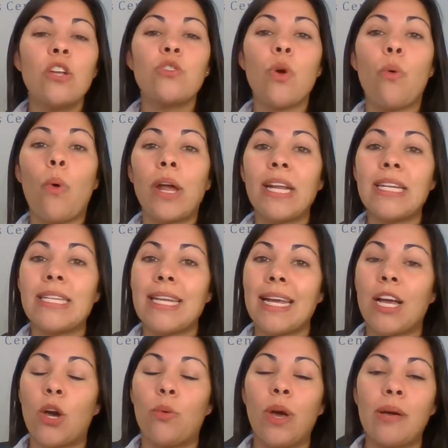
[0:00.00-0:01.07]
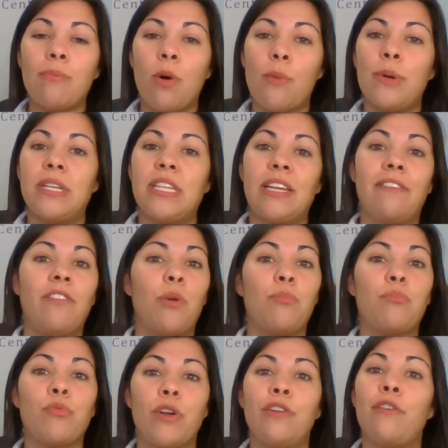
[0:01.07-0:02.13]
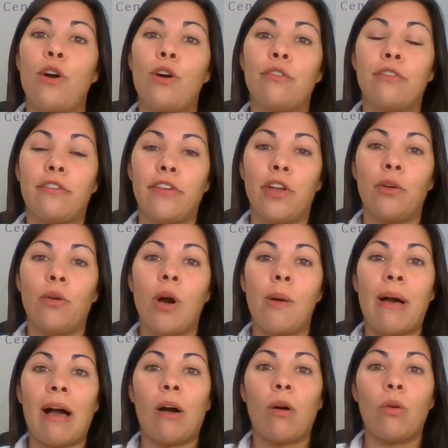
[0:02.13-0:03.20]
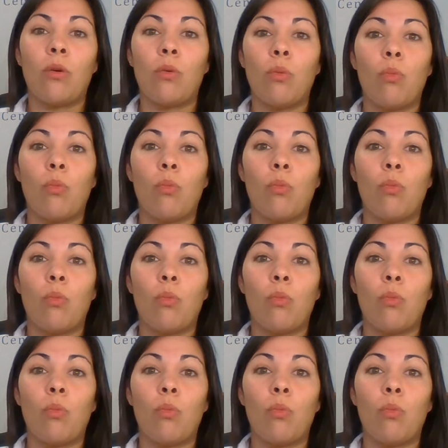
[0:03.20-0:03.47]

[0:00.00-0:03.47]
So I wanted to take a quick moment to give you a brief overview about